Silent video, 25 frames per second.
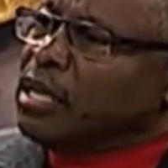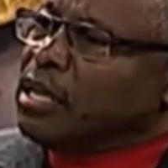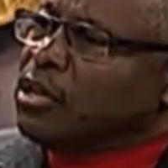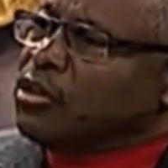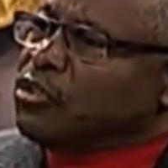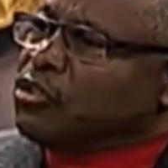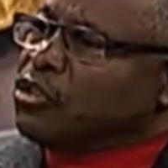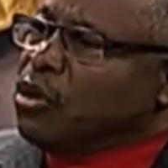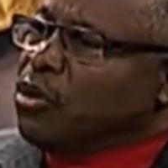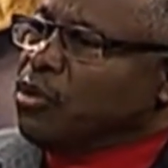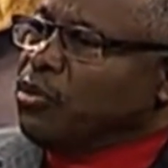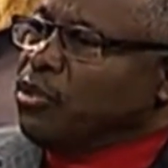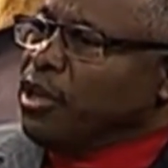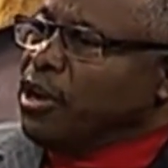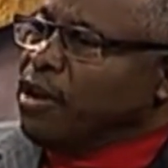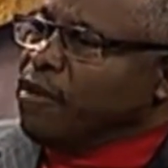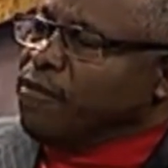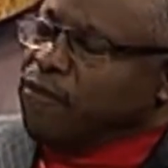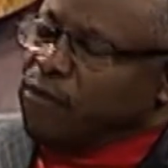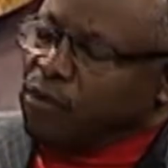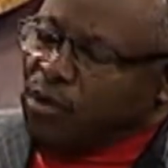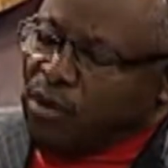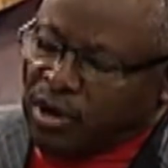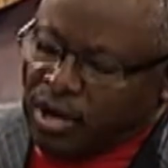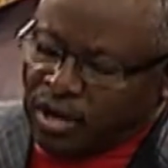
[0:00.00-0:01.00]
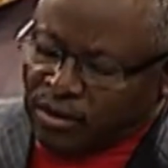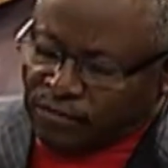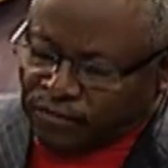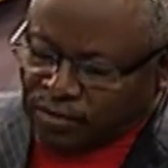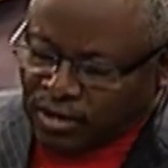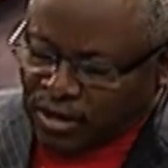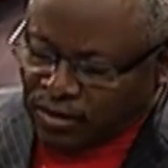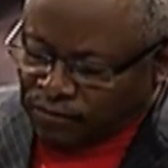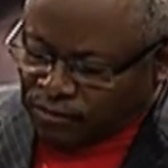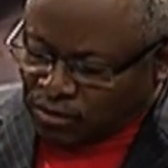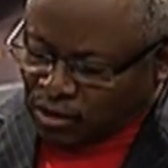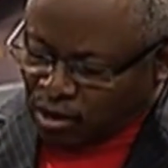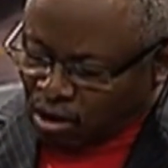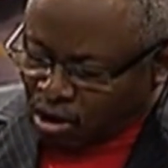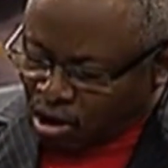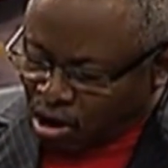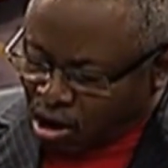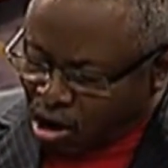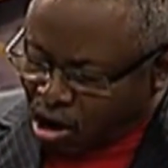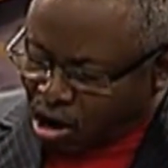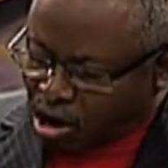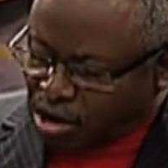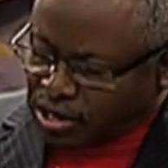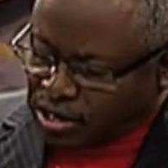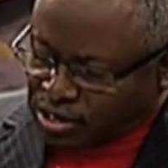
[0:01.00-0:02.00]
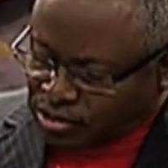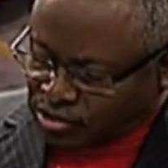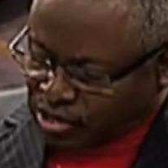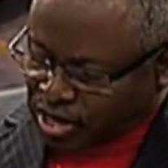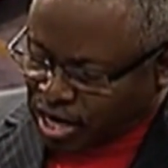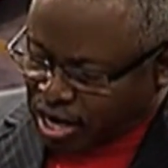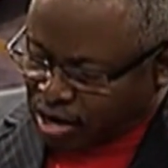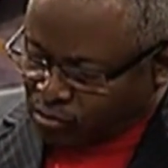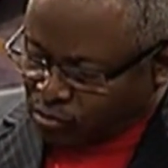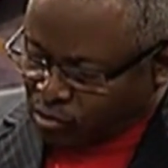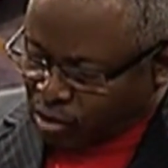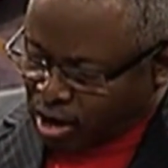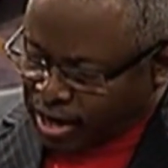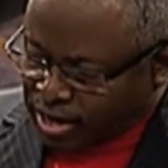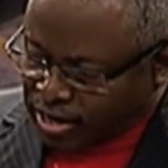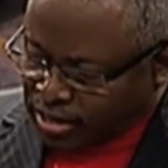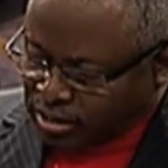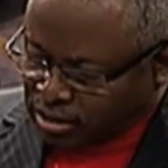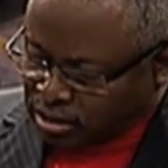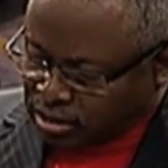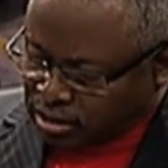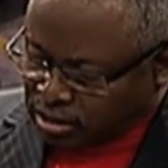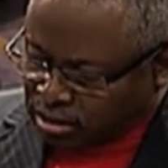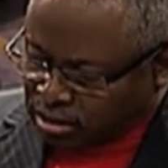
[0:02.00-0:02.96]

So, therefore, if, if the heart is not right,